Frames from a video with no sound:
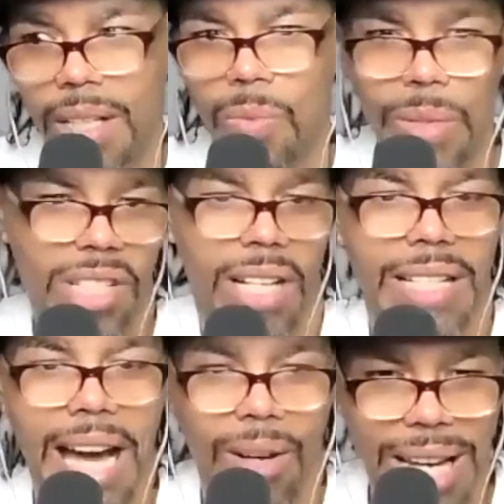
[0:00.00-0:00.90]
We shut
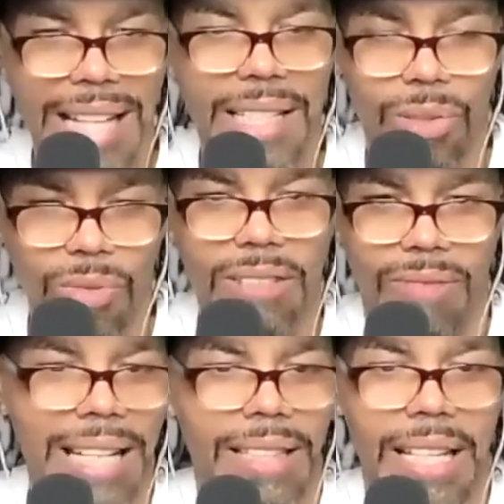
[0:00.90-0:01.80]
down 93
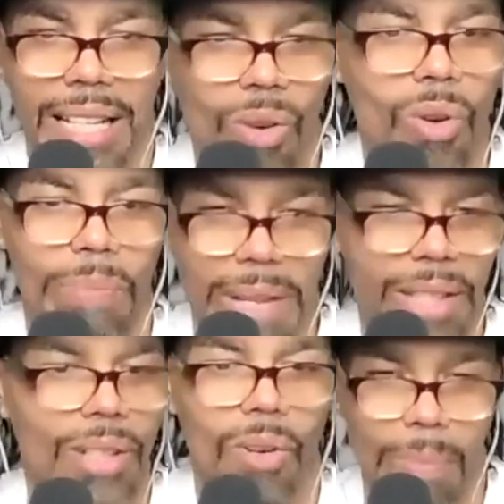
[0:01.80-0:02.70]
right there on
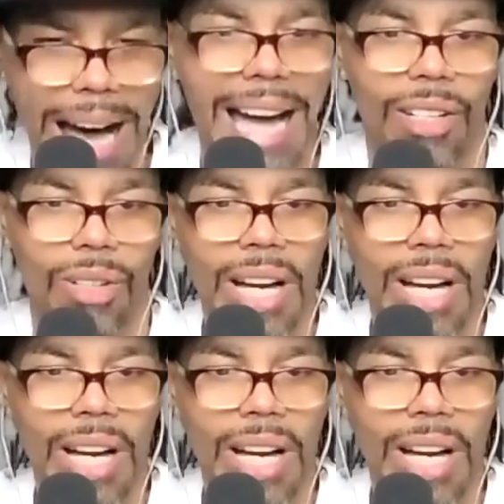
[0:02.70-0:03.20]
Methadone Mile.